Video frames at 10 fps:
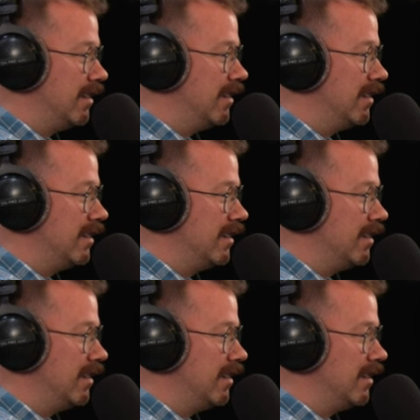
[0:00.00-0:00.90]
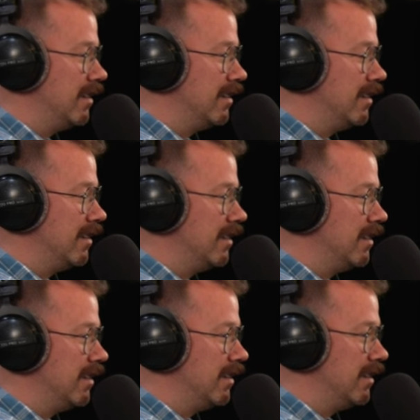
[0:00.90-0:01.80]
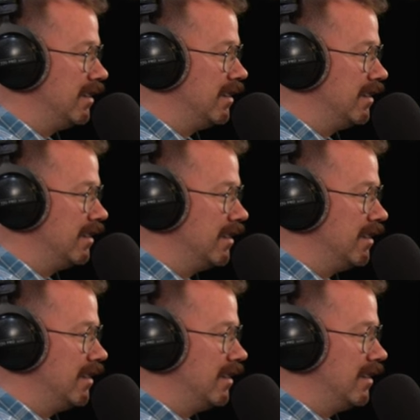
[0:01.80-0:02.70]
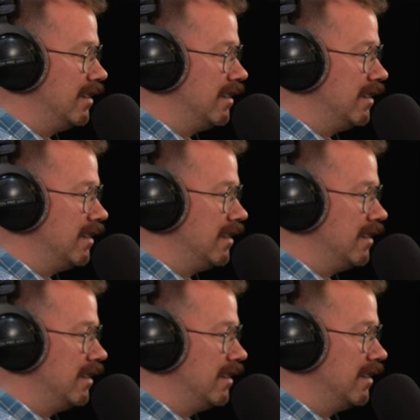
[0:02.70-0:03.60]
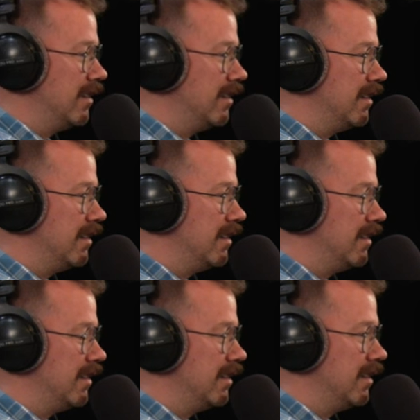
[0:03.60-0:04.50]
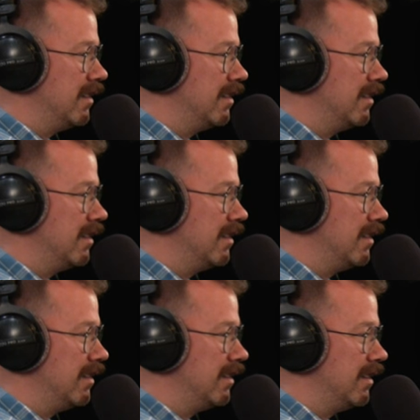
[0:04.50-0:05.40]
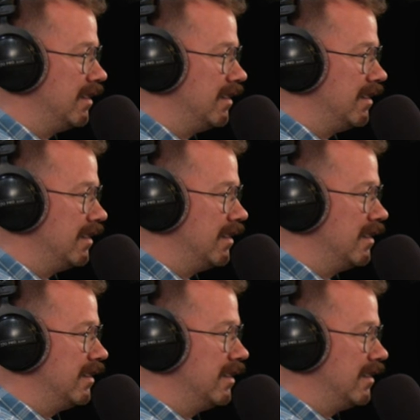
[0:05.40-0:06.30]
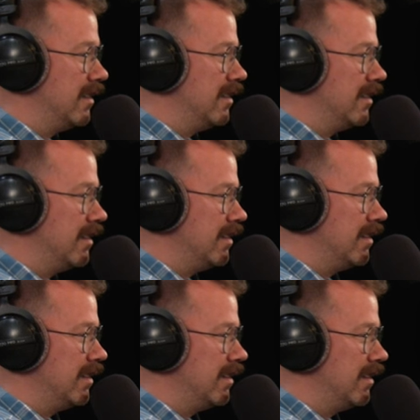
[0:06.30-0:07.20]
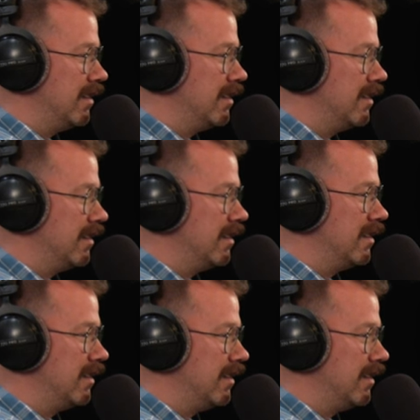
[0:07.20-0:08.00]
This person isn't speaking.